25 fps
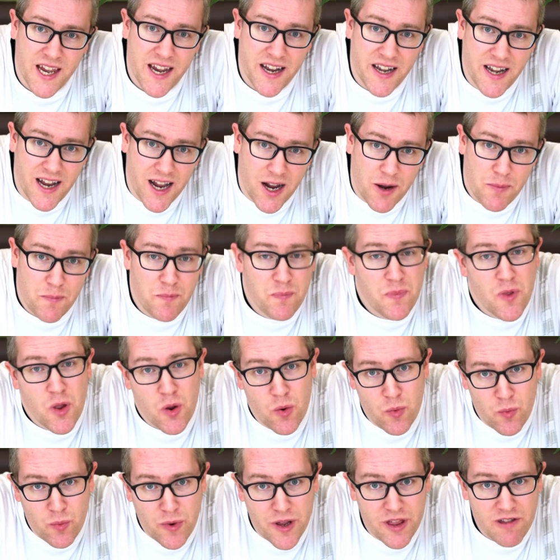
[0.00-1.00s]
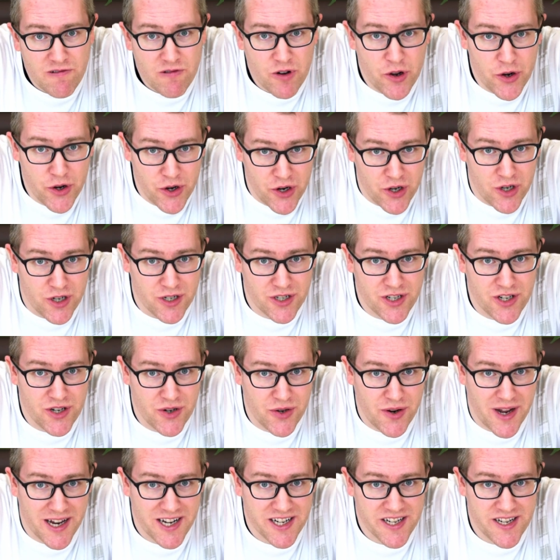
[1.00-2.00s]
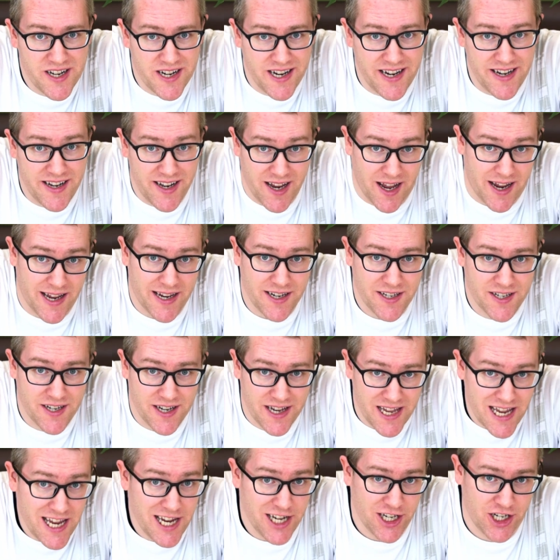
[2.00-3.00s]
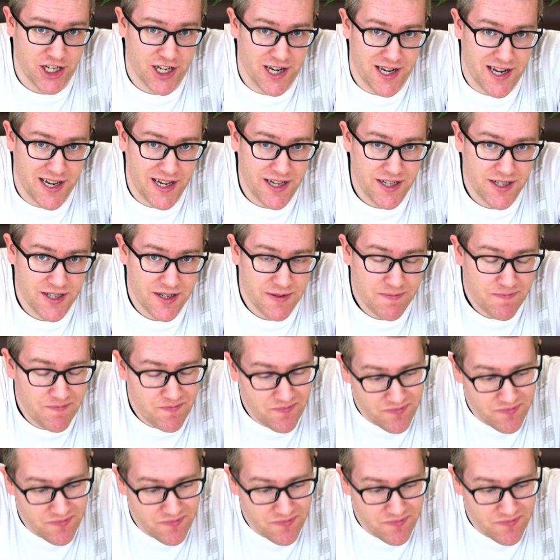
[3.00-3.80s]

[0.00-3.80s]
Now, whether or not you actually like to eat chilies,